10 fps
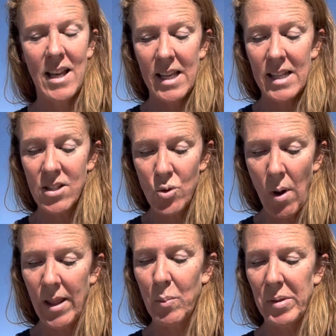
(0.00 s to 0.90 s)
his
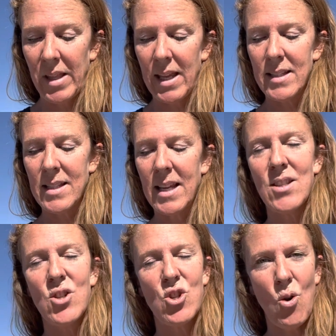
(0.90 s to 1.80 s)
dwelling place,
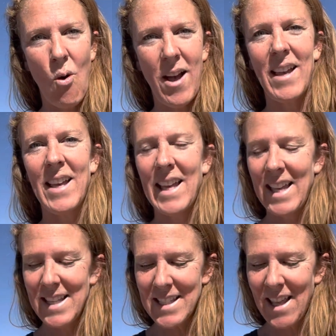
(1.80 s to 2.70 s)
his joy,
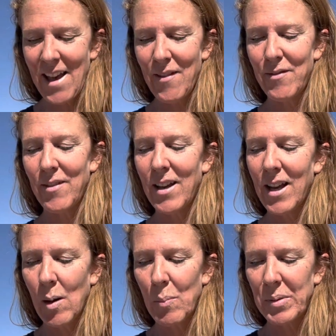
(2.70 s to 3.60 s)
his love,
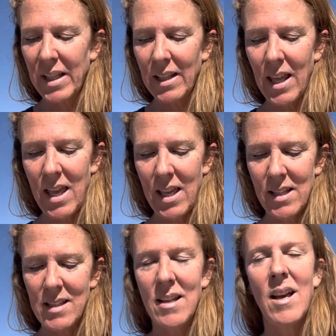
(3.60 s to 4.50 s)
completely
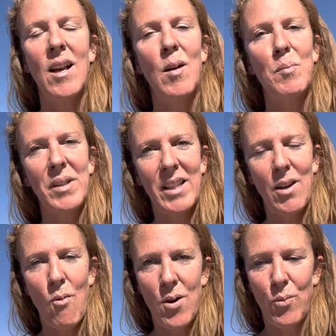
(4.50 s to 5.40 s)
his, completely
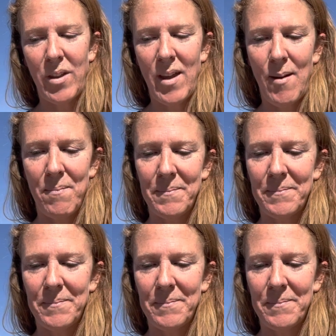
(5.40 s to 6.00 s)
one with him.